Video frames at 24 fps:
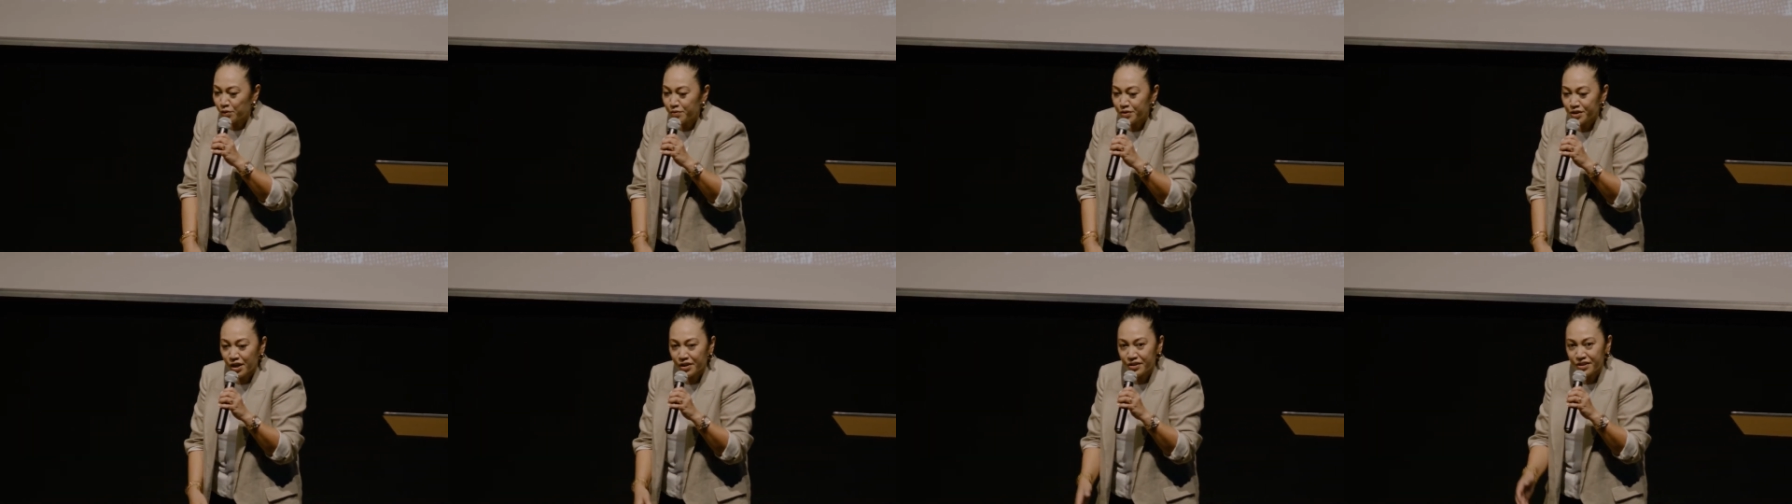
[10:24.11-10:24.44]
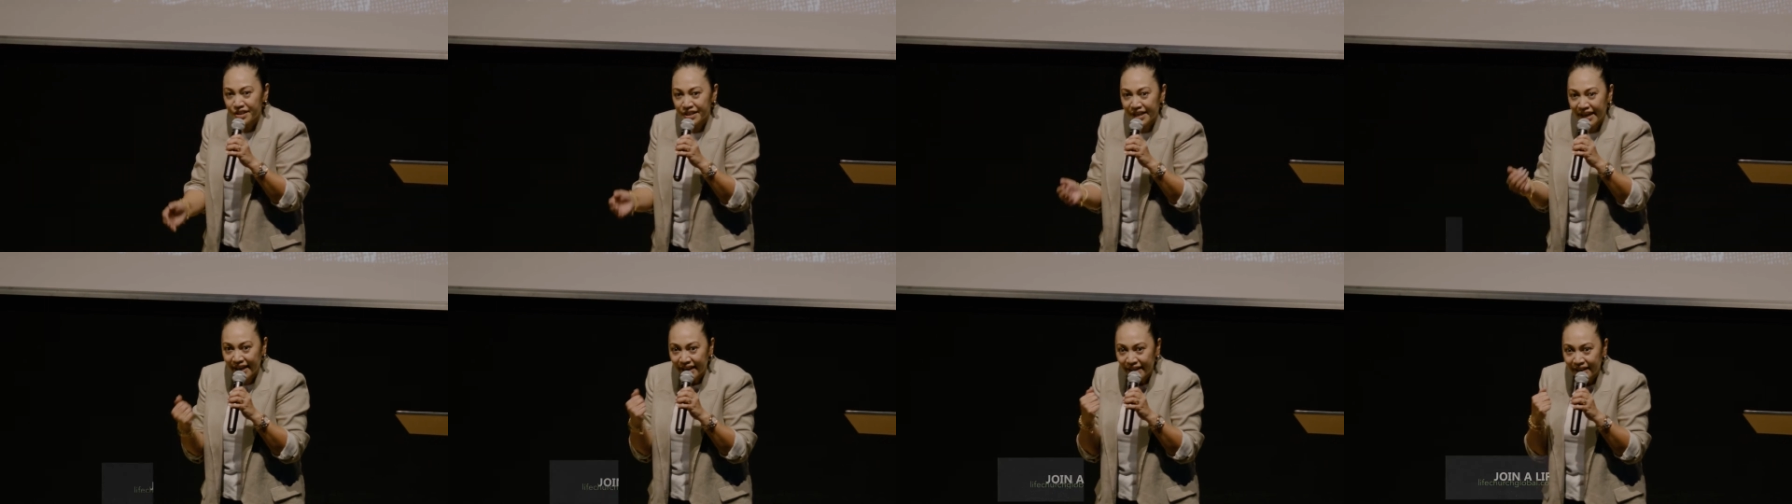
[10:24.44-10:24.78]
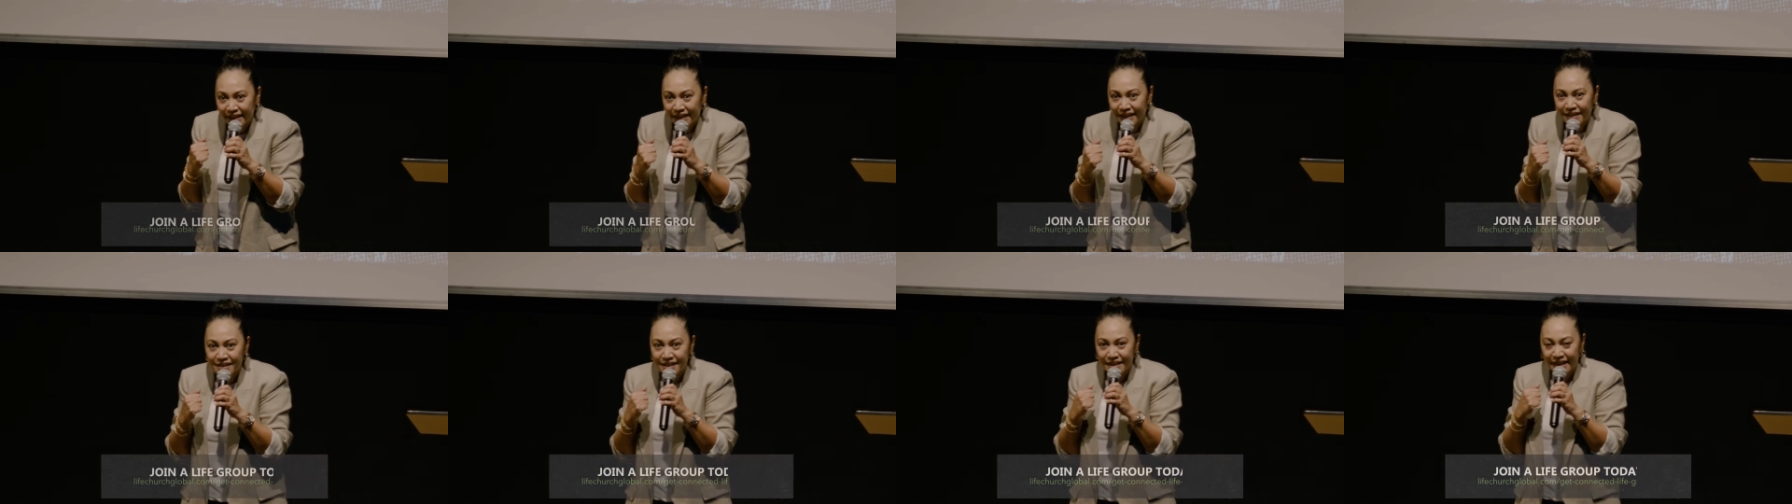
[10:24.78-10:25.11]
So send
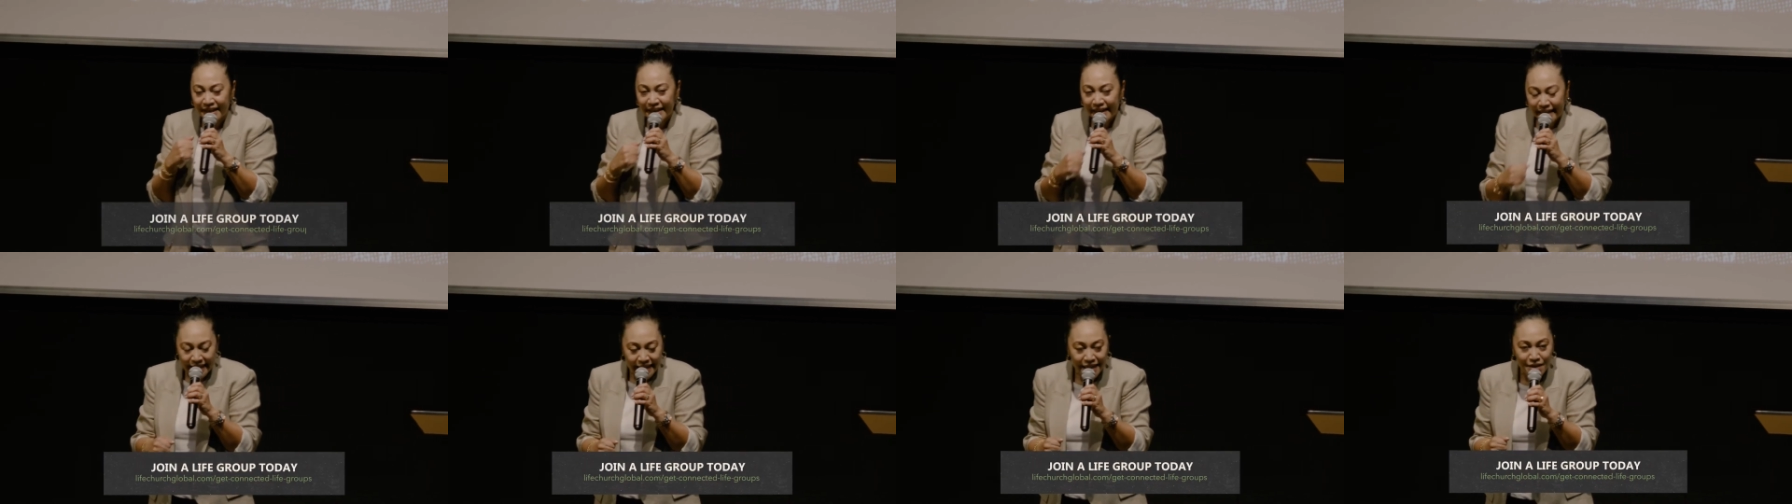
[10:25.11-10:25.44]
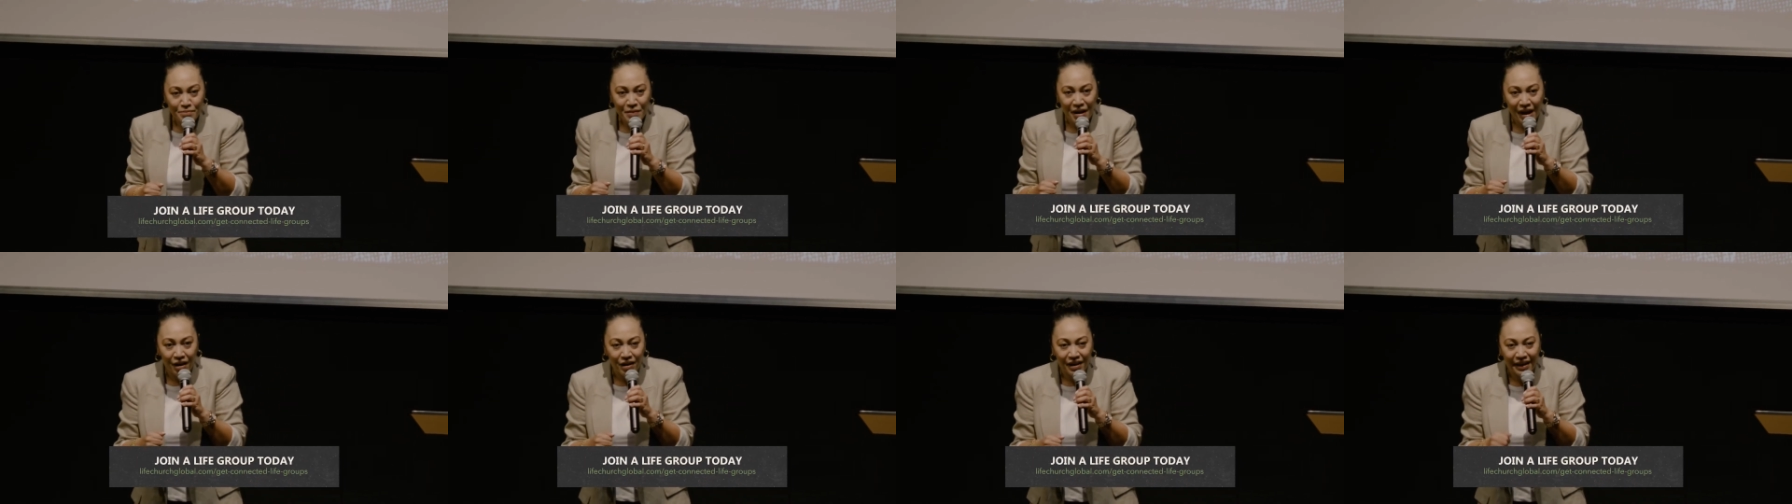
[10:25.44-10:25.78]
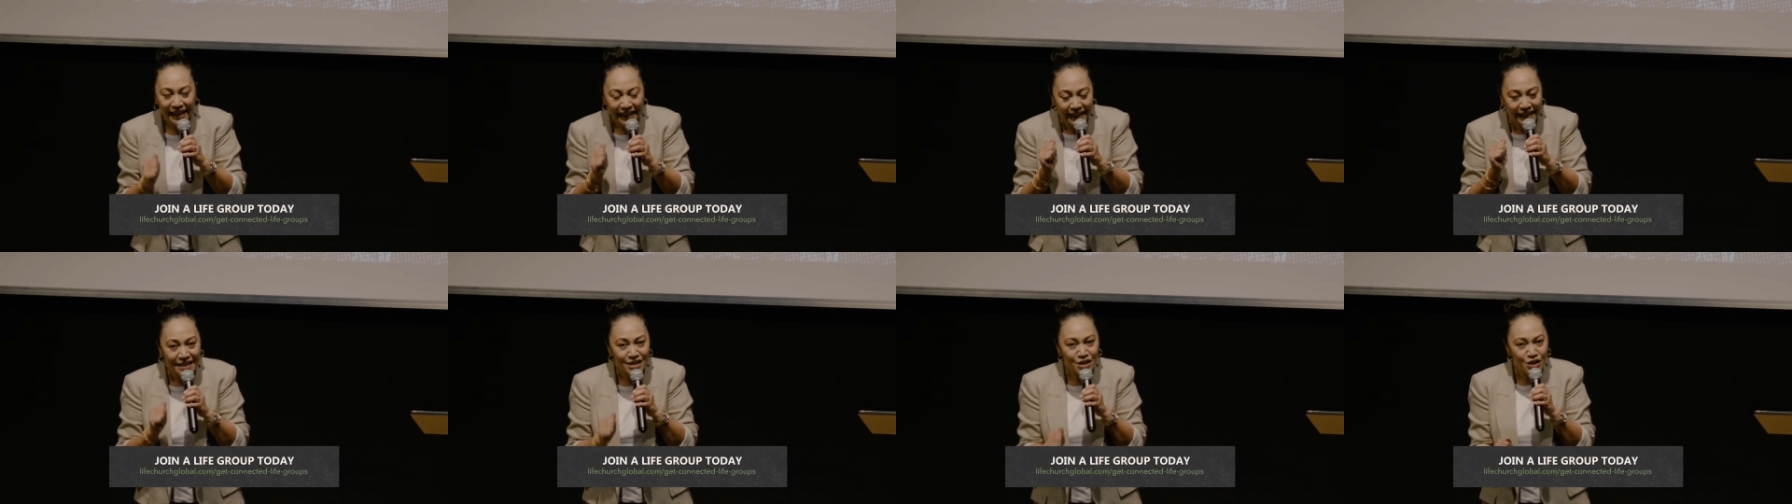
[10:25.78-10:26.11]
us an email and
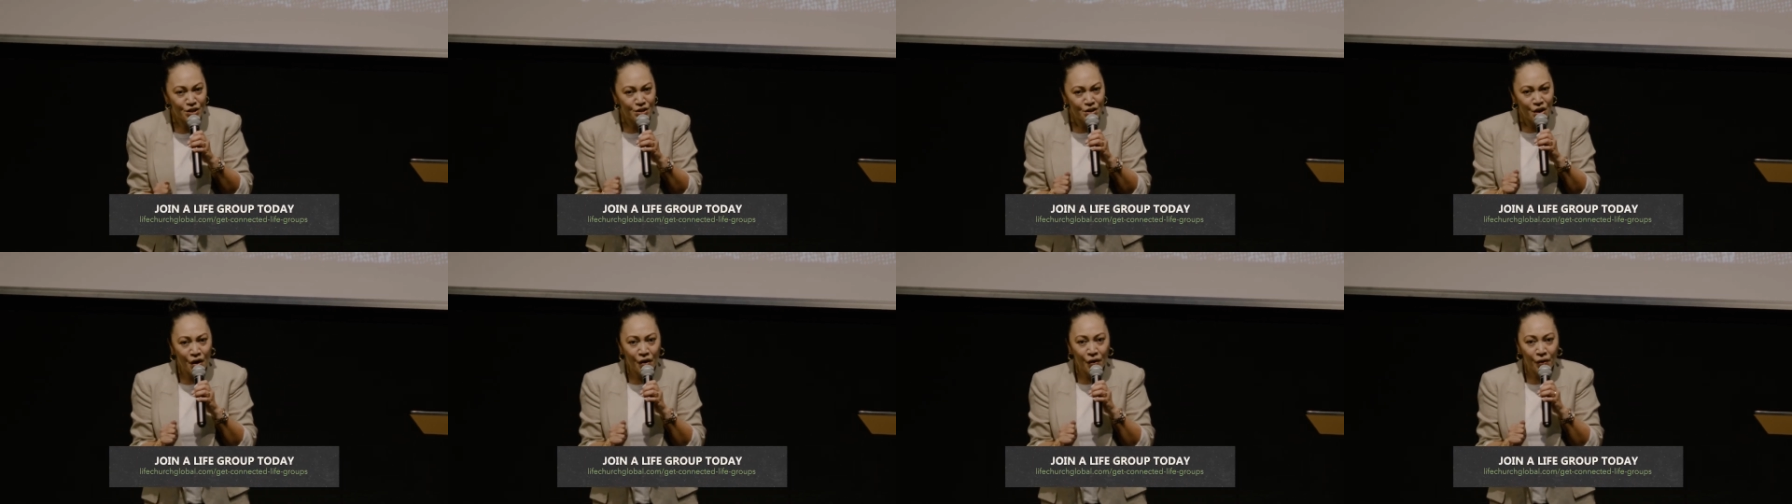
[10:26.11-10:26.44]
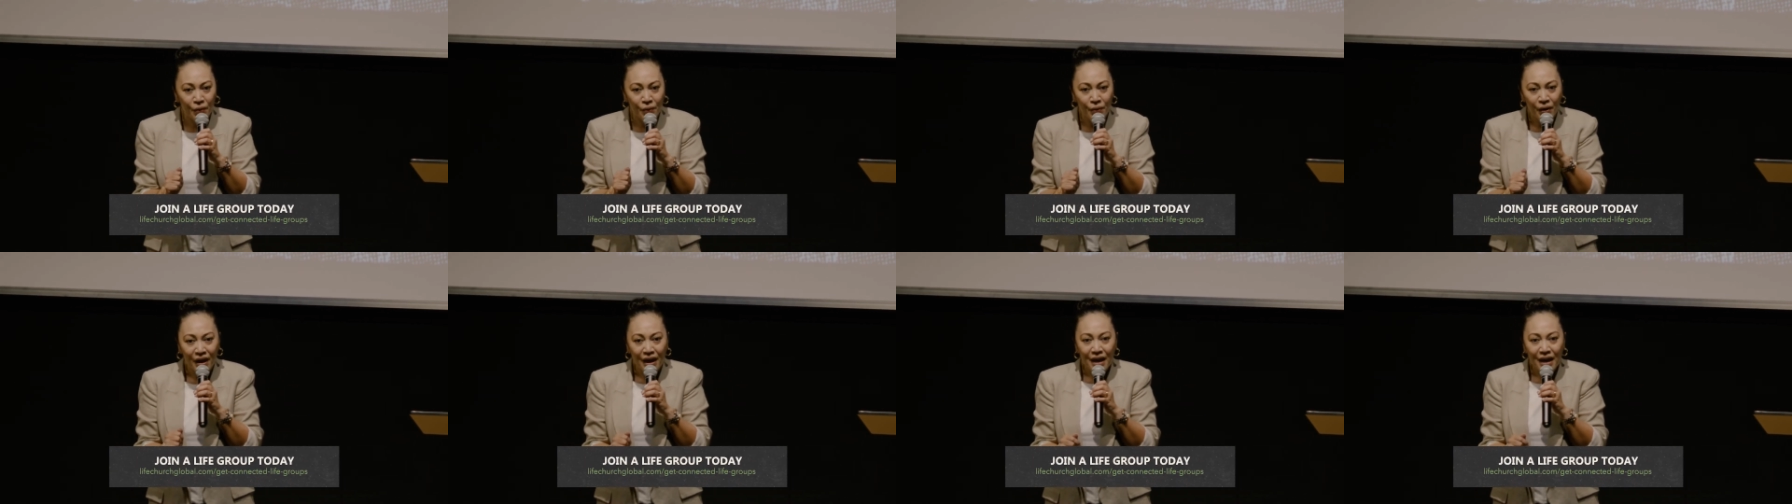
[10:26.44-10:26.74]
let us know